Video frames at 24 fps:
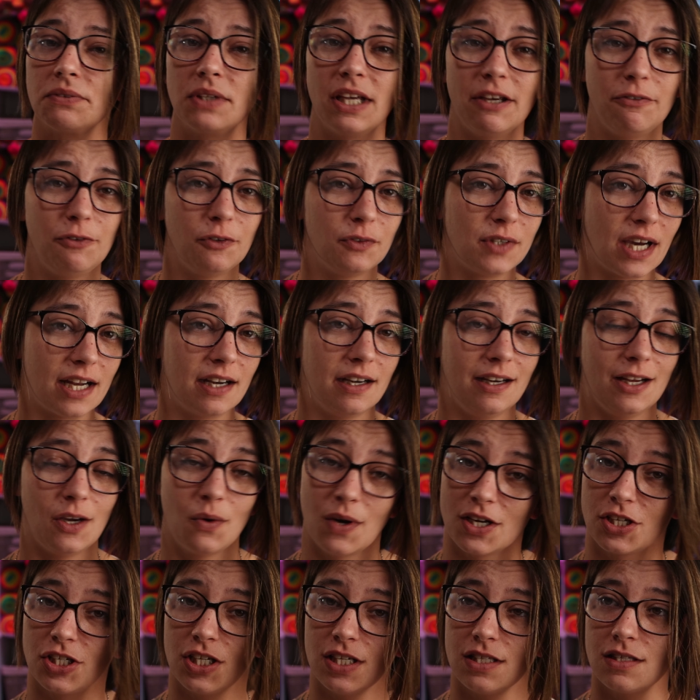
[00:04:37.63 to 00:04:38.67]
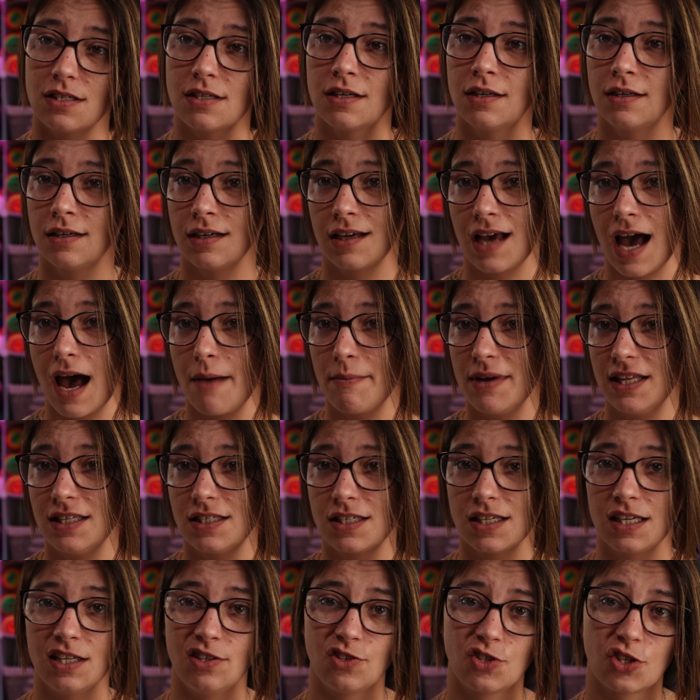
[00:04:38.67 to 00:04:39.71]
If you've got any questions,
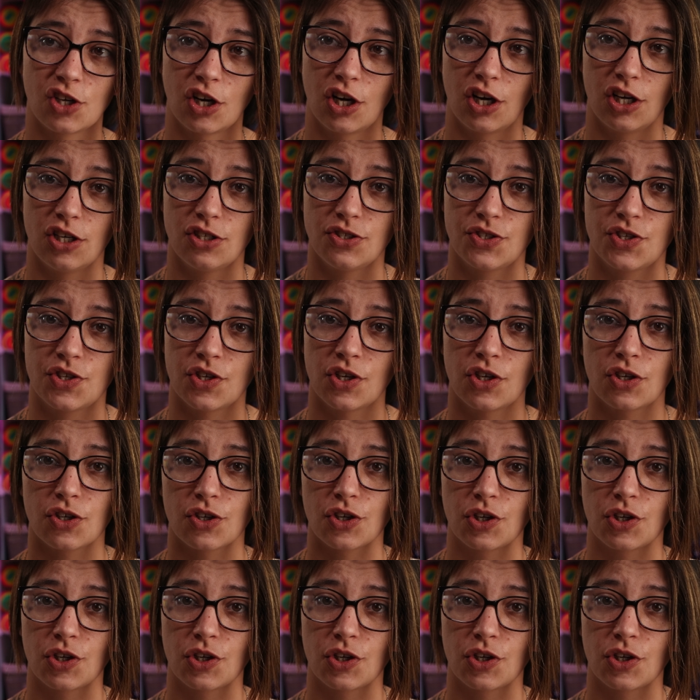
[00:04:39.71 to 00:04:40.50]
comments, concerns,